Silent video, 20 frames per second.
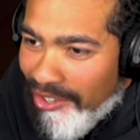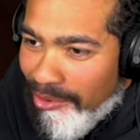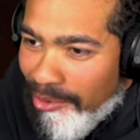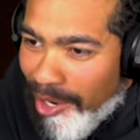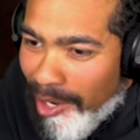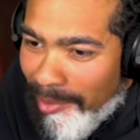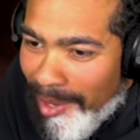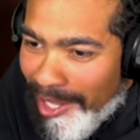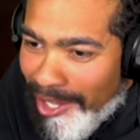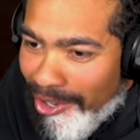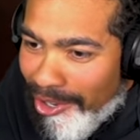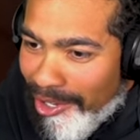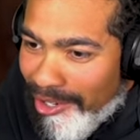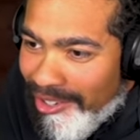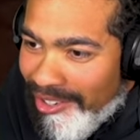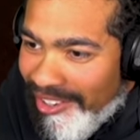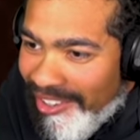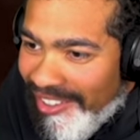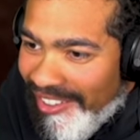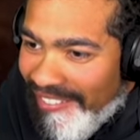Where am I going?
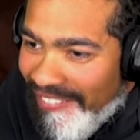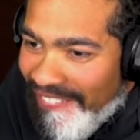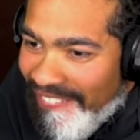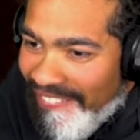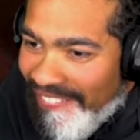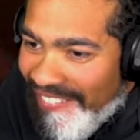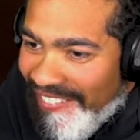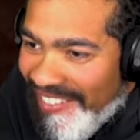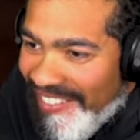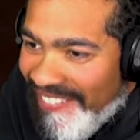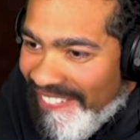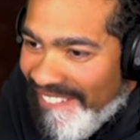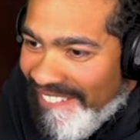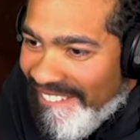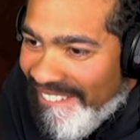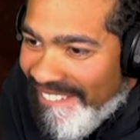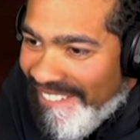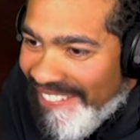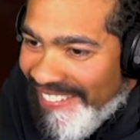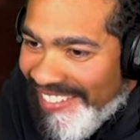I'll, let you know if I
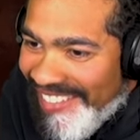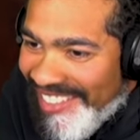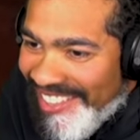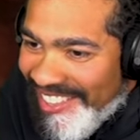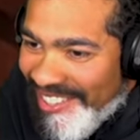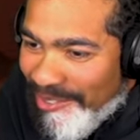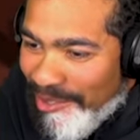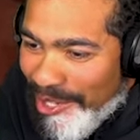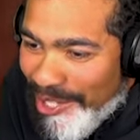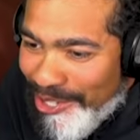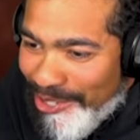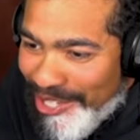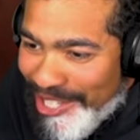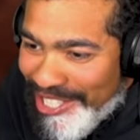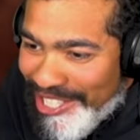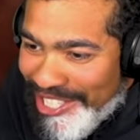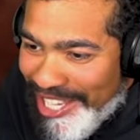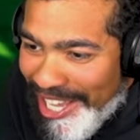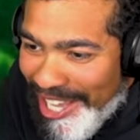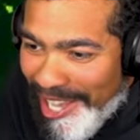find him. What? you
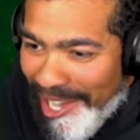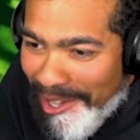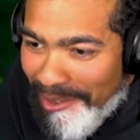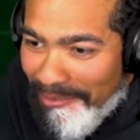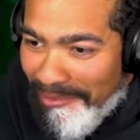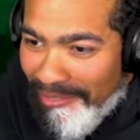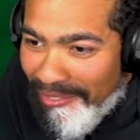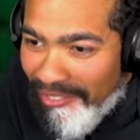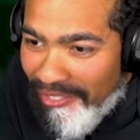can see him.